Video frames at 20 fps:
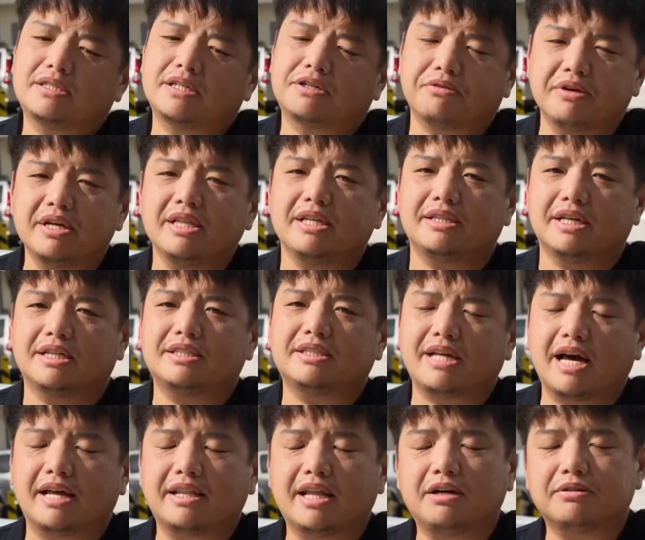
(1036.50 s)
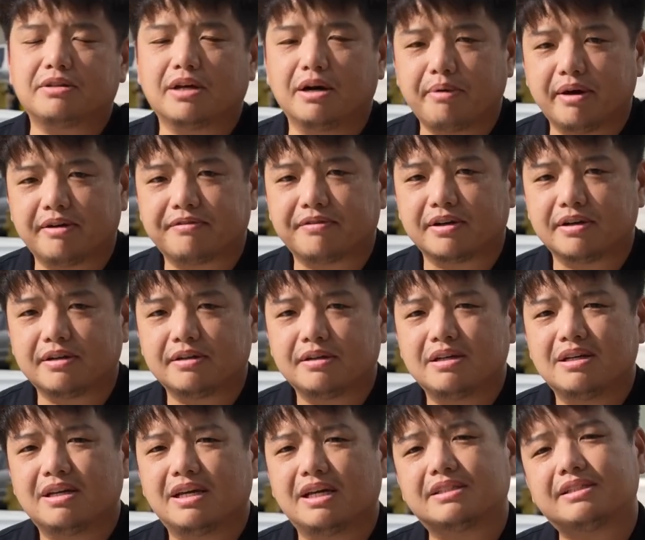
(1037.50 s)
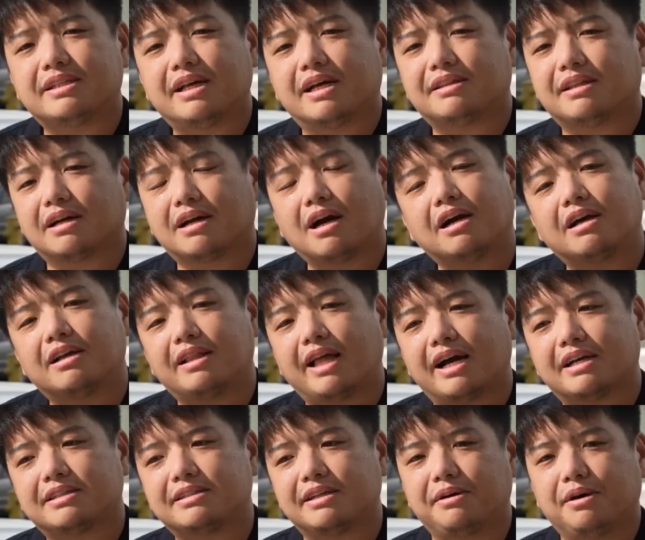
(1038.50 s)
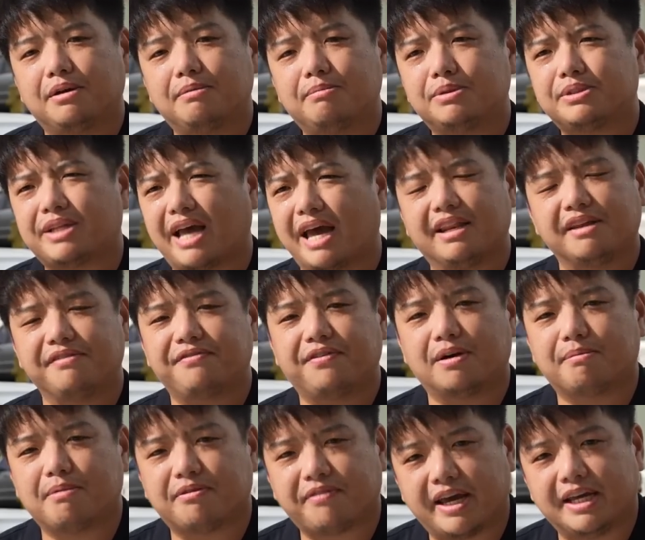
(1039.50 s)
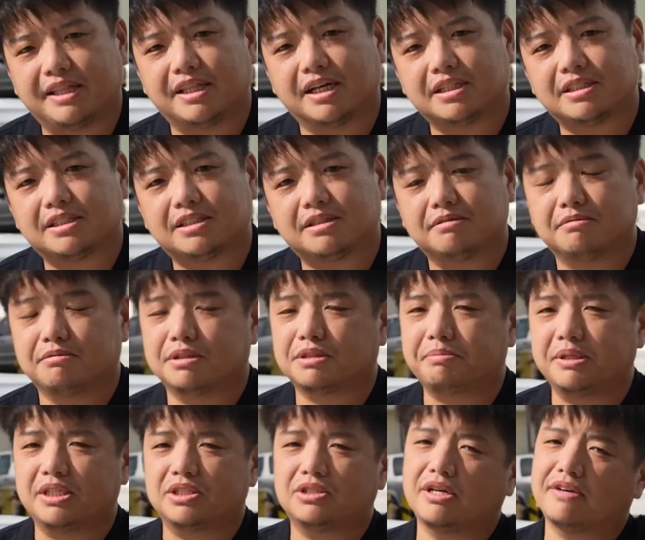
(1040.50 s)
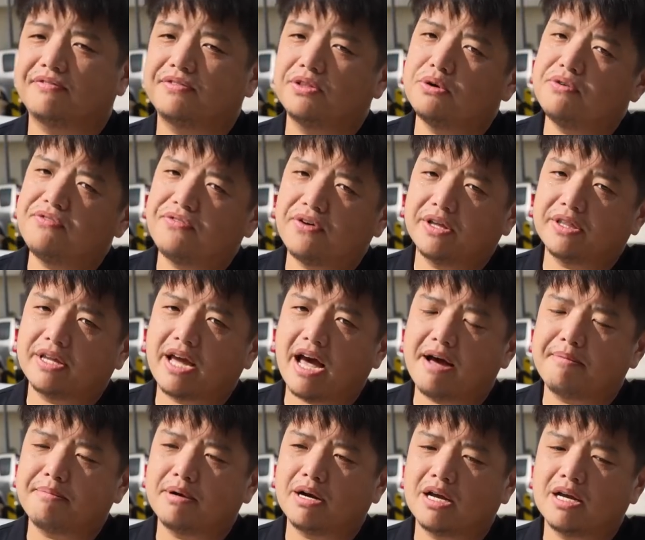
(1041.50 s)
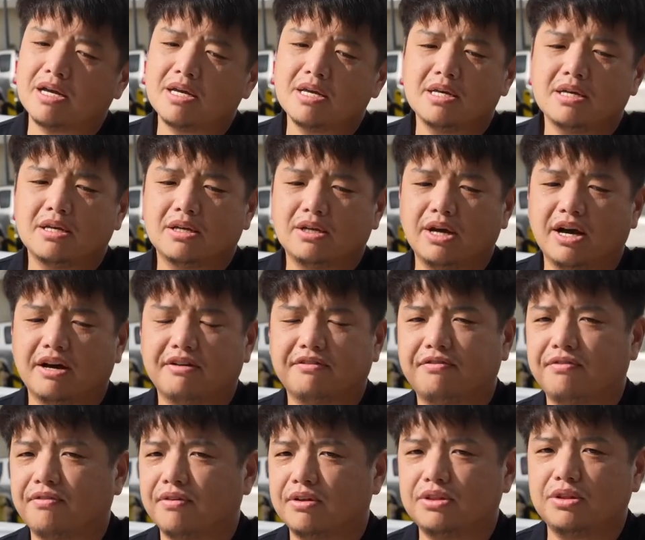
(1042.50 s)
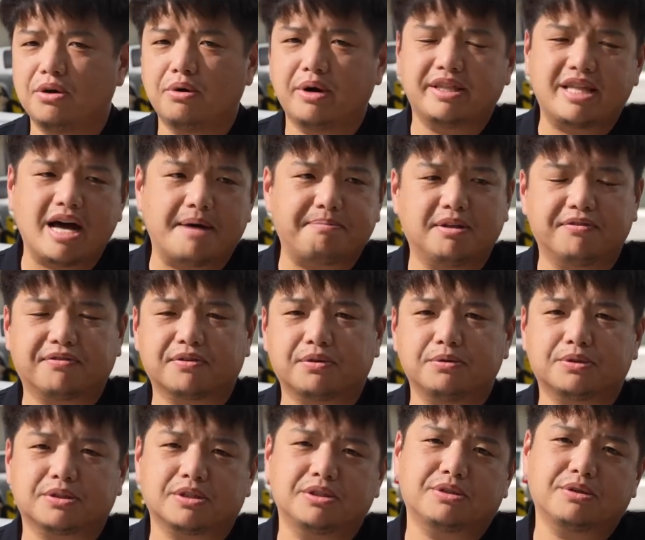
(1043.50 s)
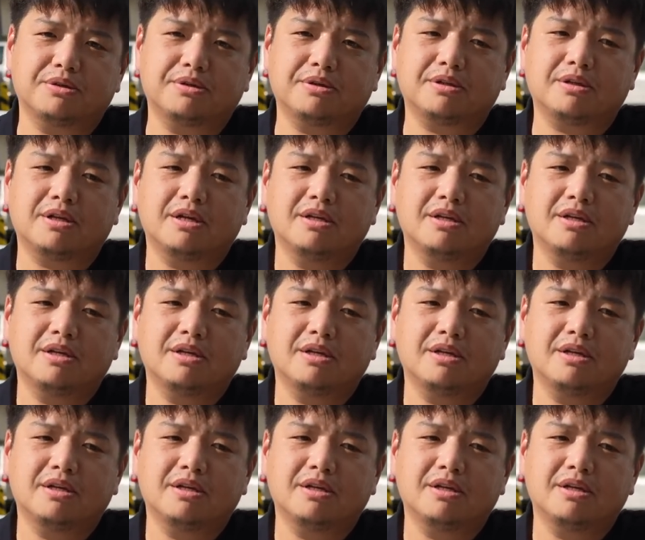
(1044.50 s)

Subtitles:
that really did stand out, however, is that the car lacks almost any form of ADAS, which means you have no front camera, you have no adaptive cruise control,